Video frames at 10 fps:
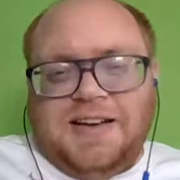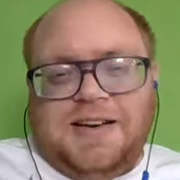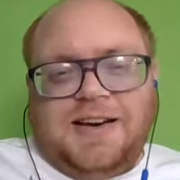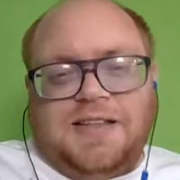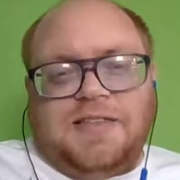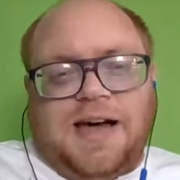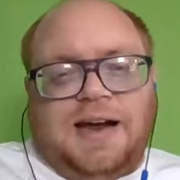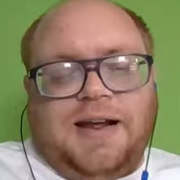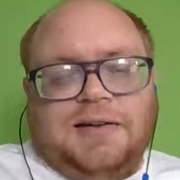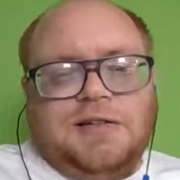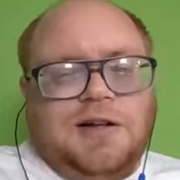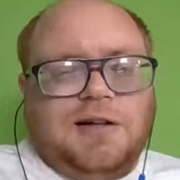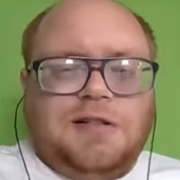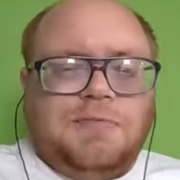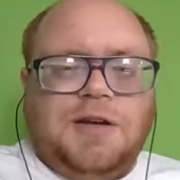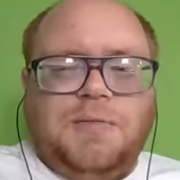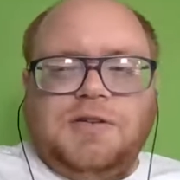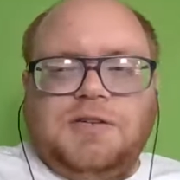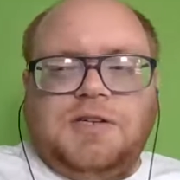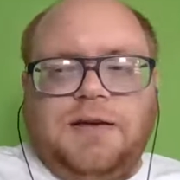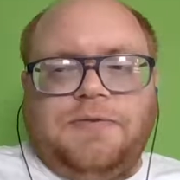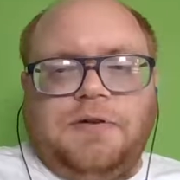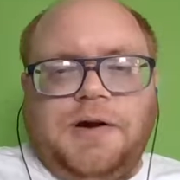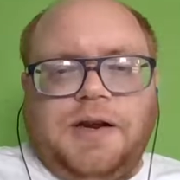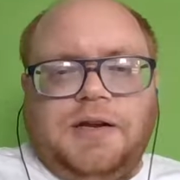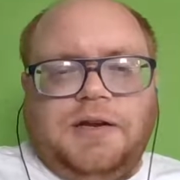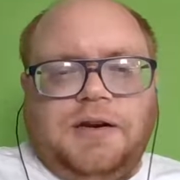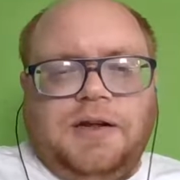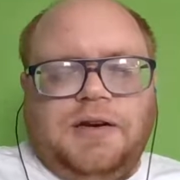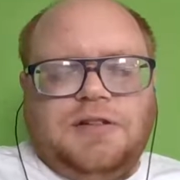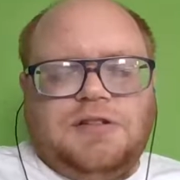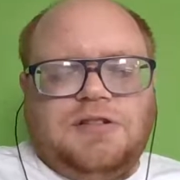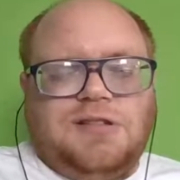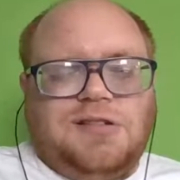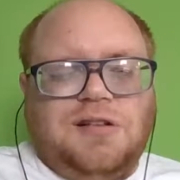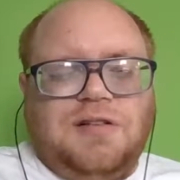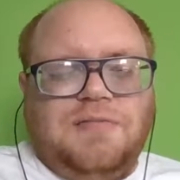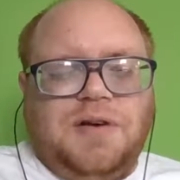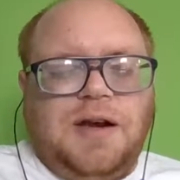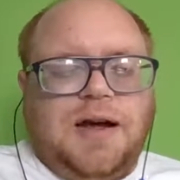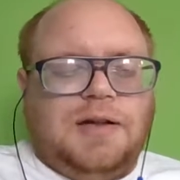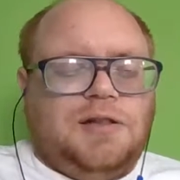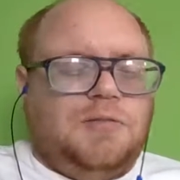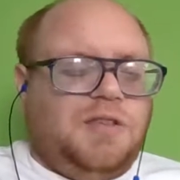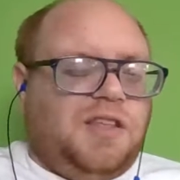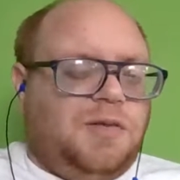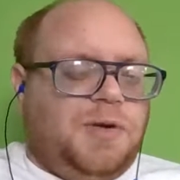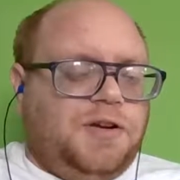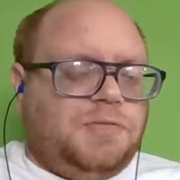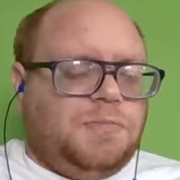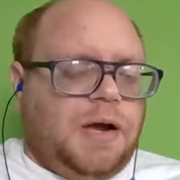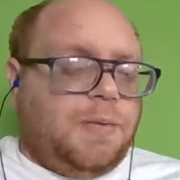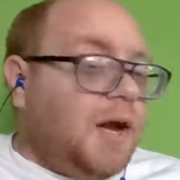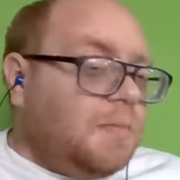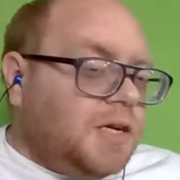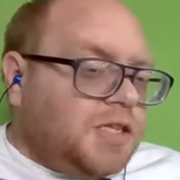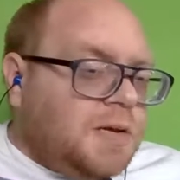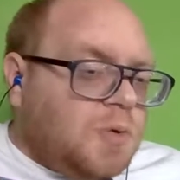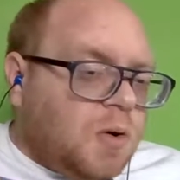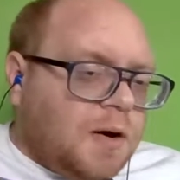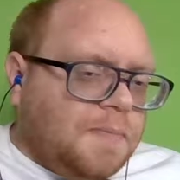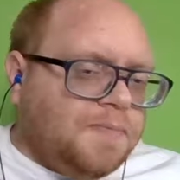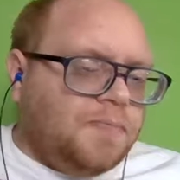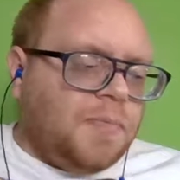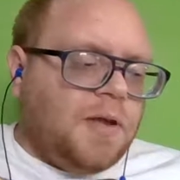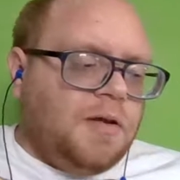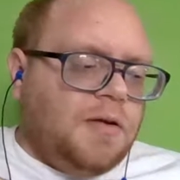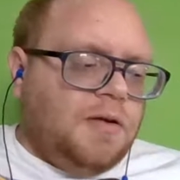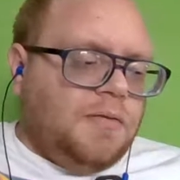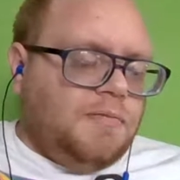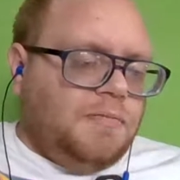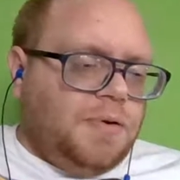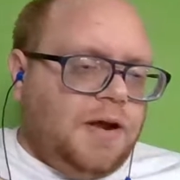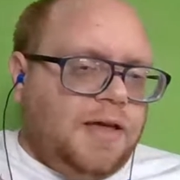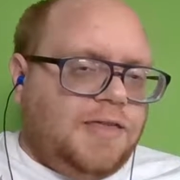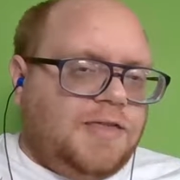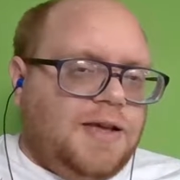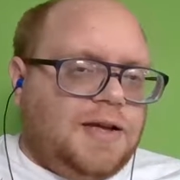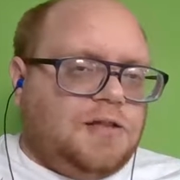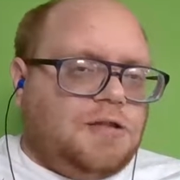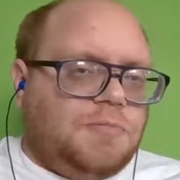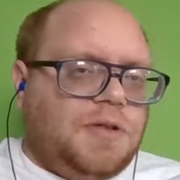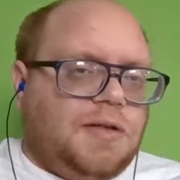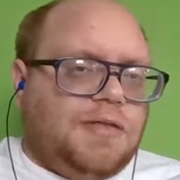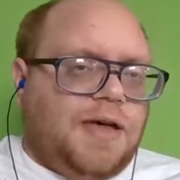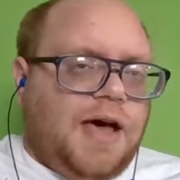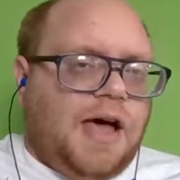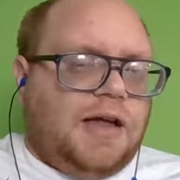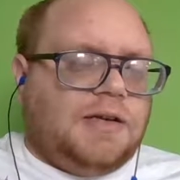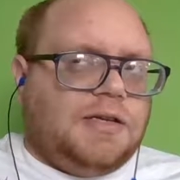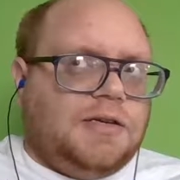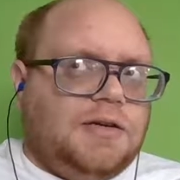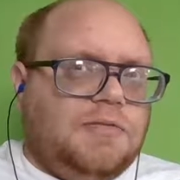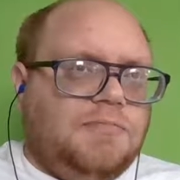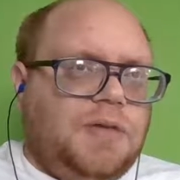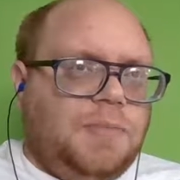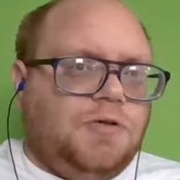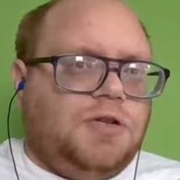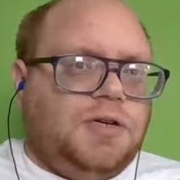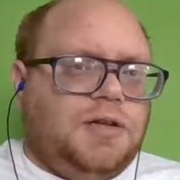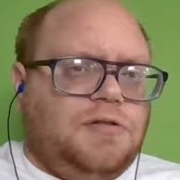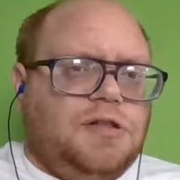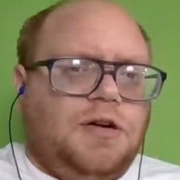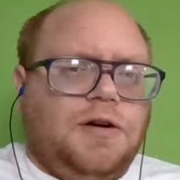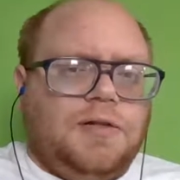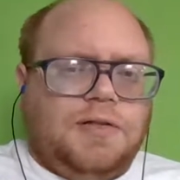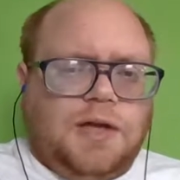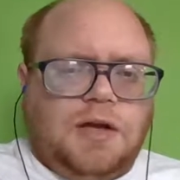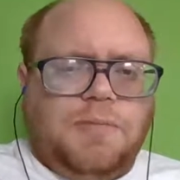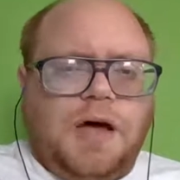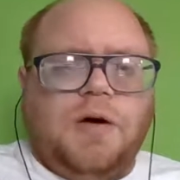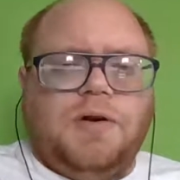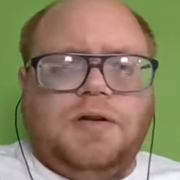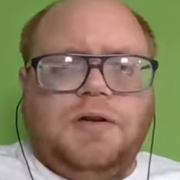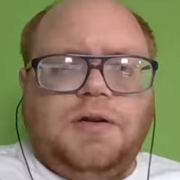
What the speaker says: needed that. And it's not something we should take for granted. And it's just not something that appears in my writing much anymore. But I think it's something that people should consider and think about.